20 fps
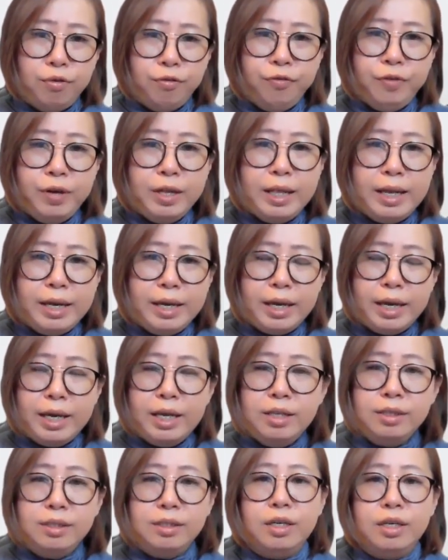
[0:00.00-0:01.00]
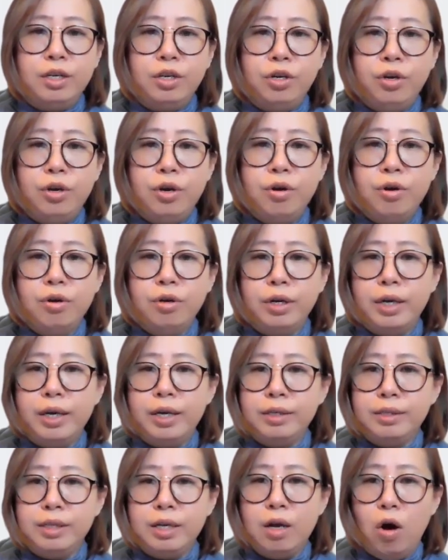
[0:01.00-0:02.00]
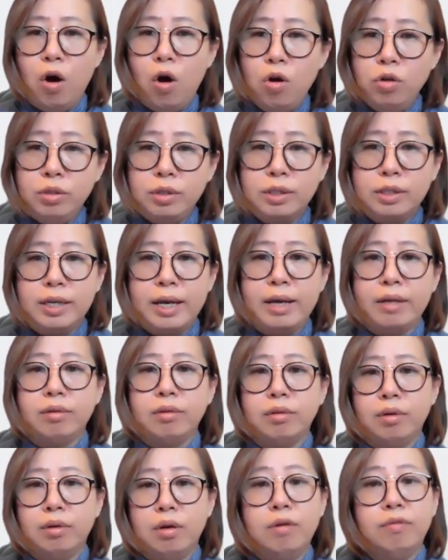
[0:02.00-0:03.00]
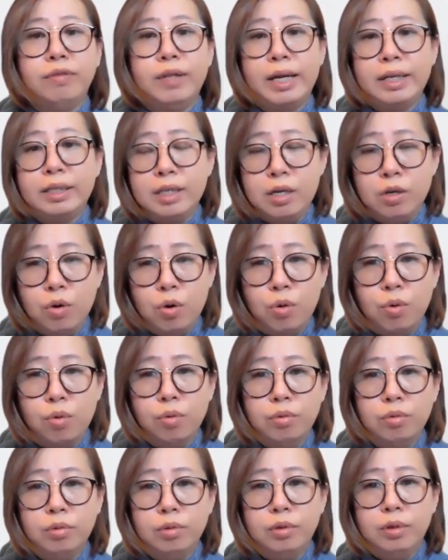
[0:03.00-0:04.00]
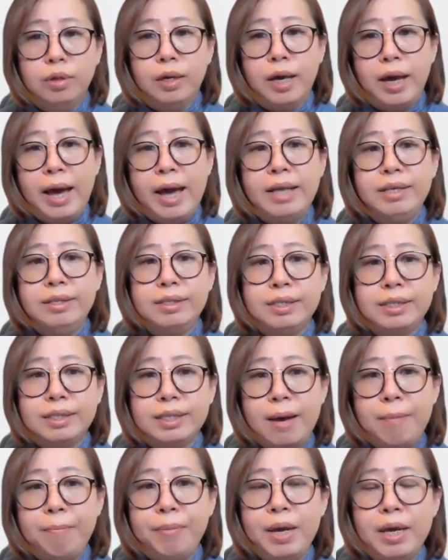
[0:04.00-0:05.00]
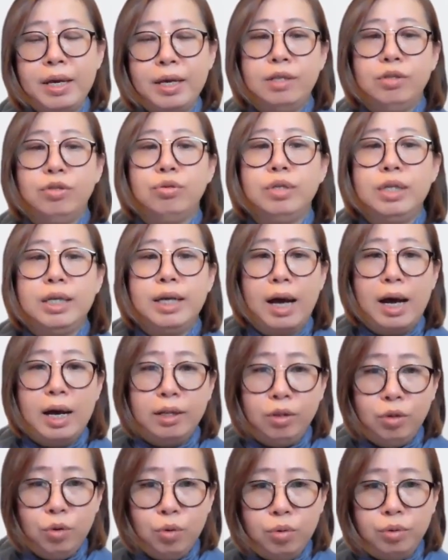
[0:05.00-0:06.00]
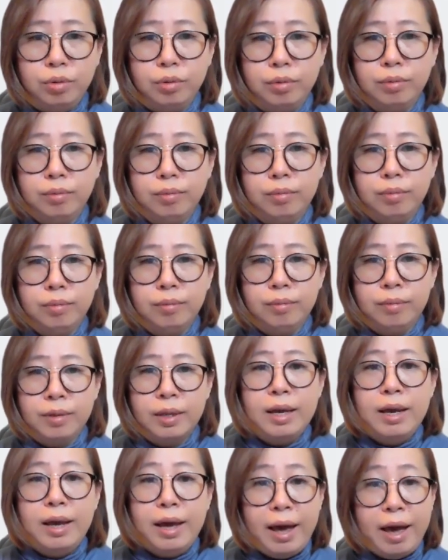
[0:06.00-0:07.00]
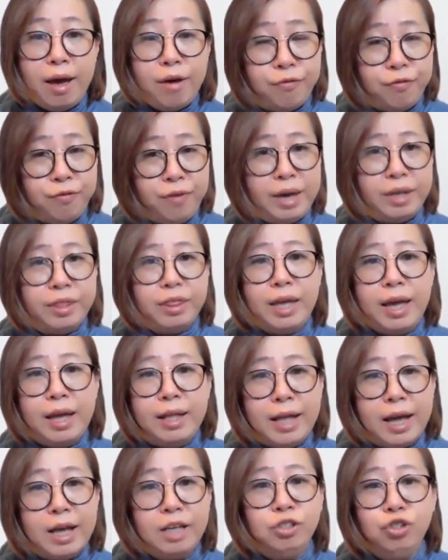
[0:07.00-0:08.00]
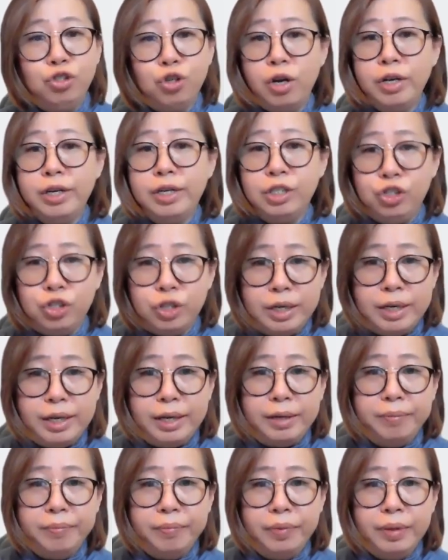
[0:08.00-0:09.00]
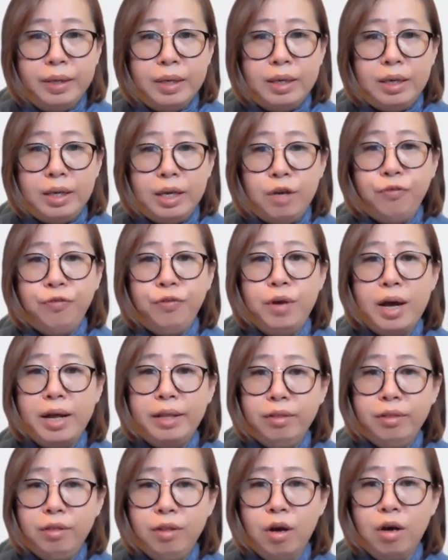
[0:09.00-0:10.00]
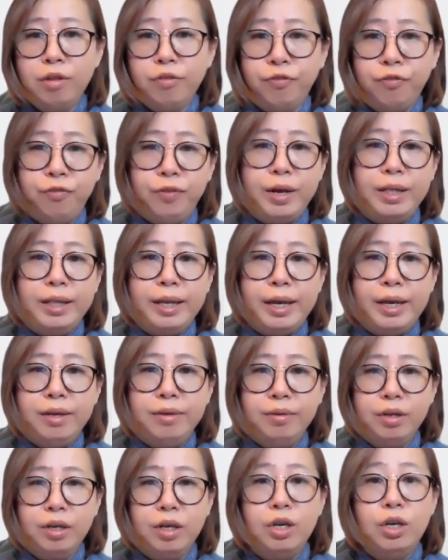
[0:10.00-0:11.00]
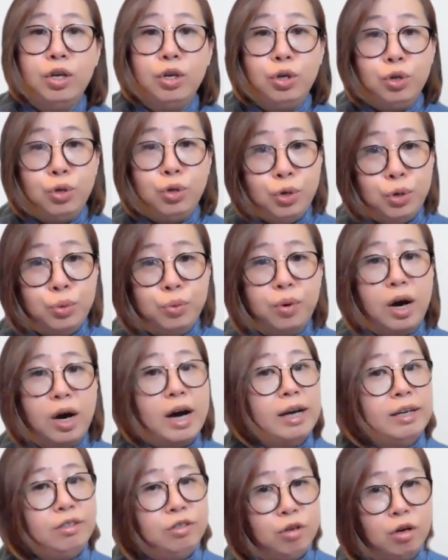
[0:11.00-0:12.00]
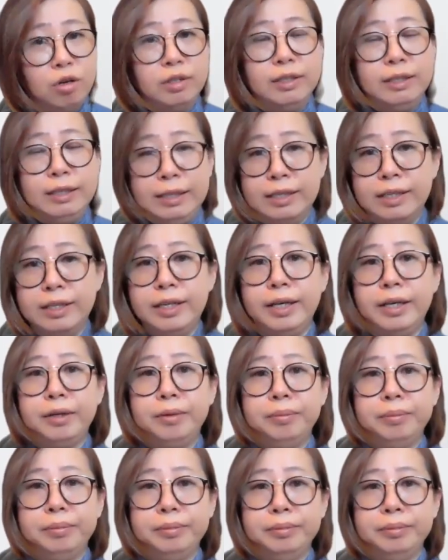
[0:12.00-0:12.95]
Feeling insecure is the onset of letting go and stepping into the unknown. Have faith and enjoy the journey. If you are not failing, you are not learning.